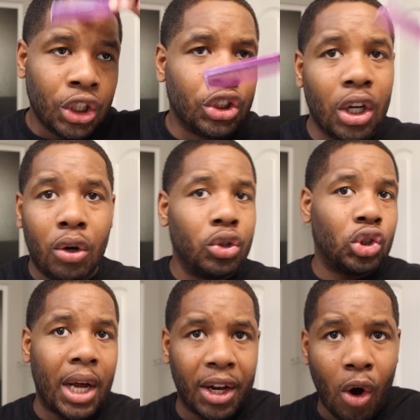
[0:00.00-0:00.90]
Don't
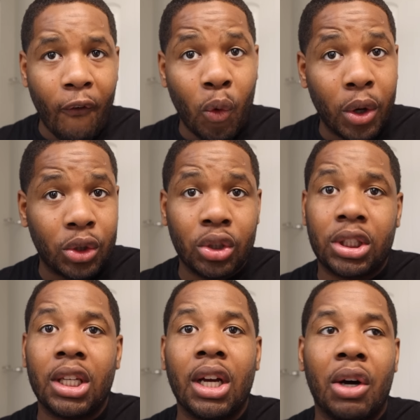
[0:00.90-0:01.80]
try to go for what you
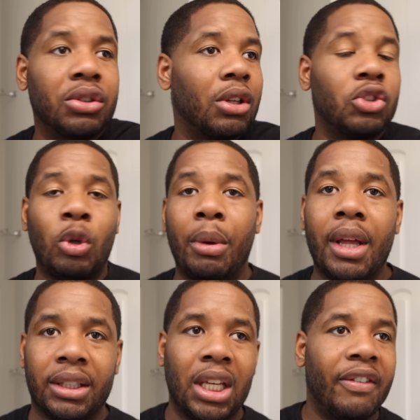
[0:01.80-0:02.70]
see on social
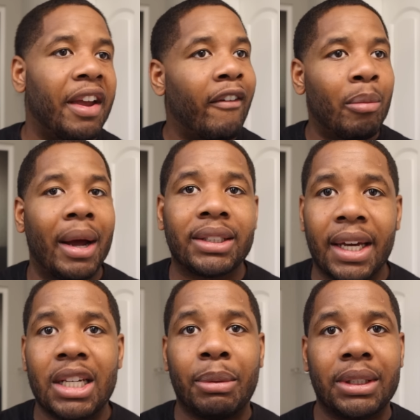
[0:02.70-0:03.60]
media, TV. Everybody's
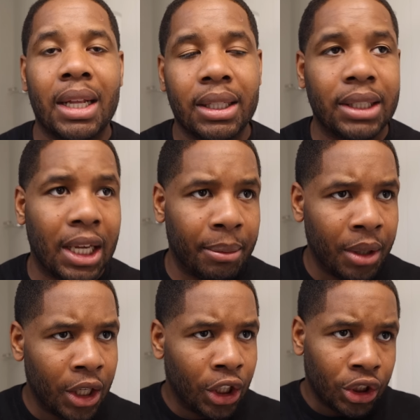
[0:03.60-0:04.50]
edge up is not the same.
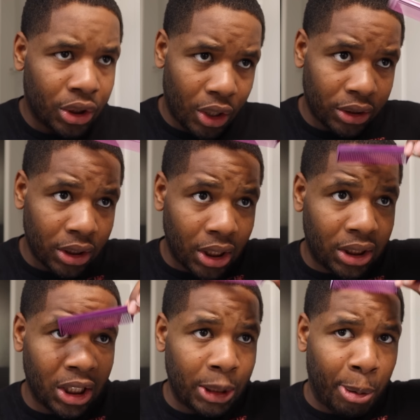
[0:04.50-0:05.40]
So there's no such
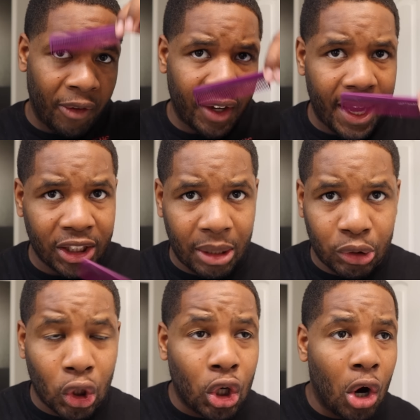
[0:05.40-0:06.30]
thing as a perfect edge up.
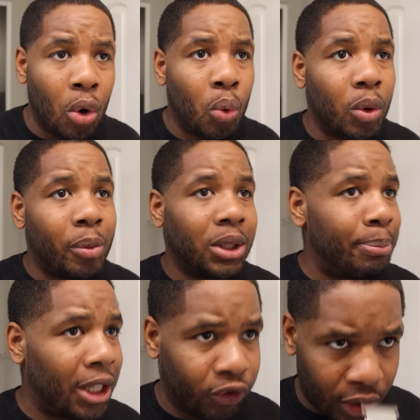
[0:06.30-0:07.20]
So go with what's
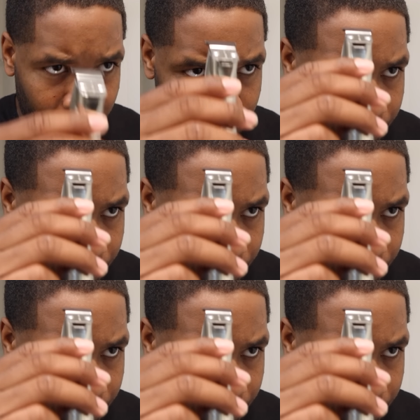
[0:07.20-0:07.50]
best for you.